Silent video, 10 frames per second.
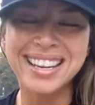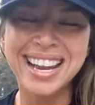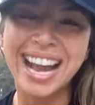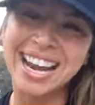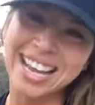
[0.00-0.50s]

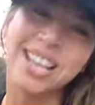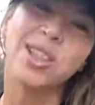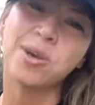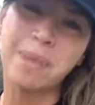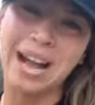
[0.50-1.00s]
And I can
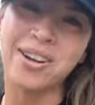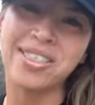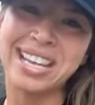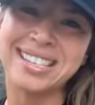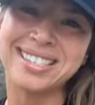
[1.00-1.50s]
look back on
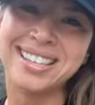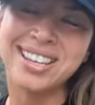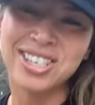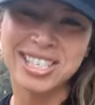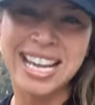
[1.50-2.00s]
this
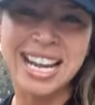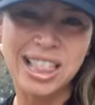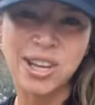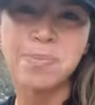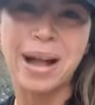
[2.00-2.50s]
just like I
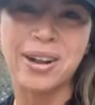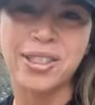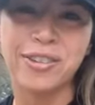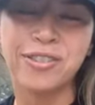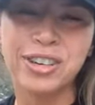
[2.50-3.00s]
look back on
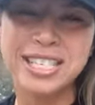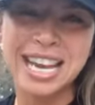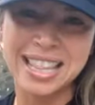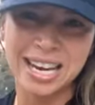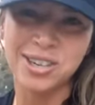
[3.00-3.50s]
the first day
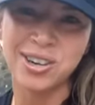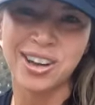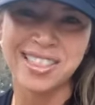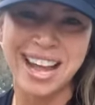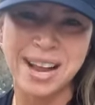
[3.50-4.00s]
that I turned
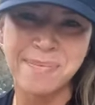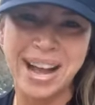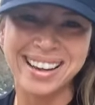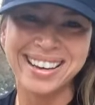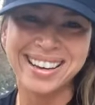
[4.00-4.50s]
on the
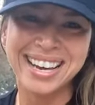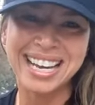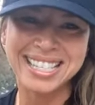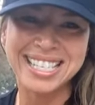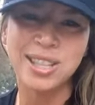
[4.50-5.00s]
iPad
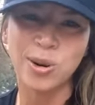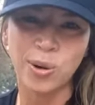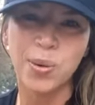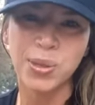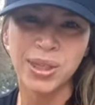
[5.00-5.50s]
and see the
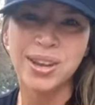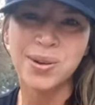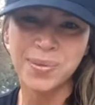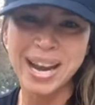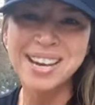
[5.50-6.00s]
growth,
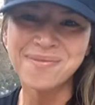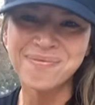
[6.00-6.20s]
right?